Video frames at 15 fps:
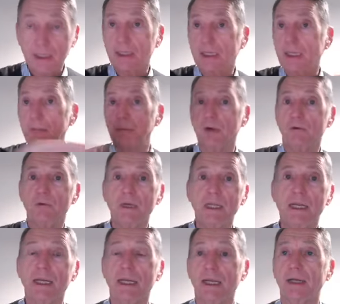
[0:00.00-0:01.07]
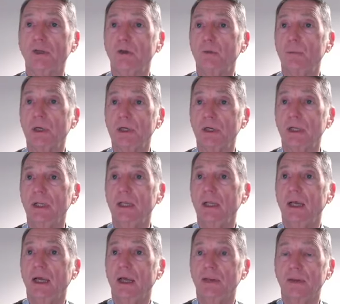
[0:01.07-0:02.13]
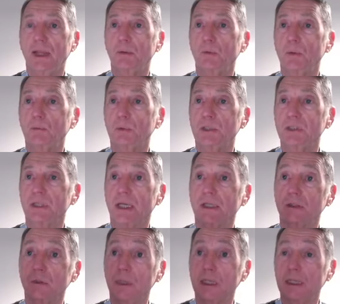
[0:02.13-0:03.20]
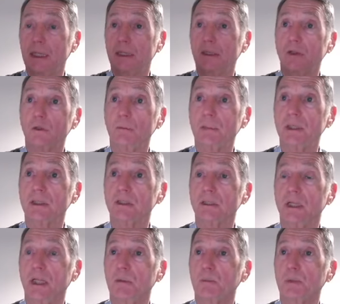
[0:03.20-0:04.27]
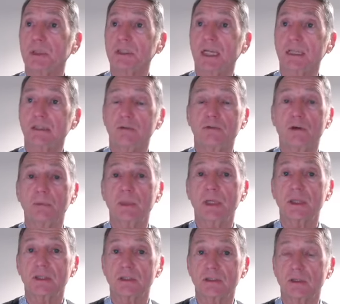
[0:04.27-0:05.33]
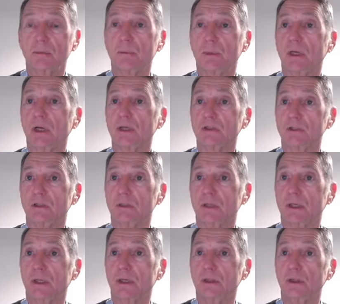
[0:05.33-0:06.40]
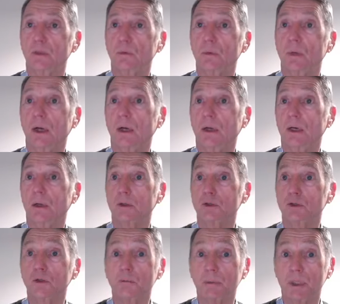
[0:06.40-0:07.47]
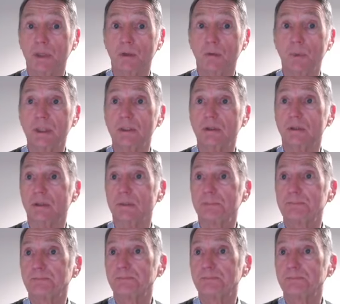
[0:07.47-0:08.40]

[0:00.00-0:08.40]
Keep it really high in your body, and that will protect you. You'll be as protected from it in the summer as you should be in the winter.